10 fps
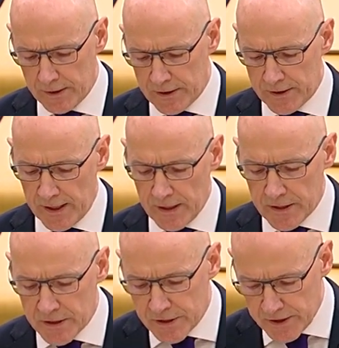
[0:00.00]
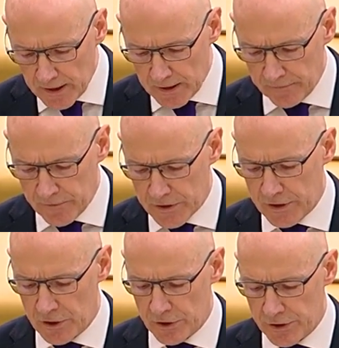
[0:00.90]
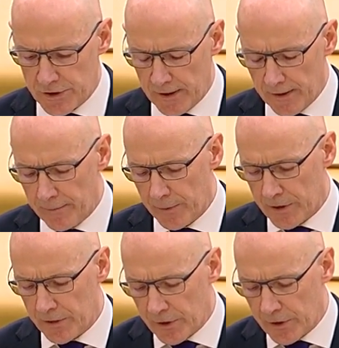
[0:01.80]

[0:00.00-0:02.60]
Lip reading: to take distinctive decisions to the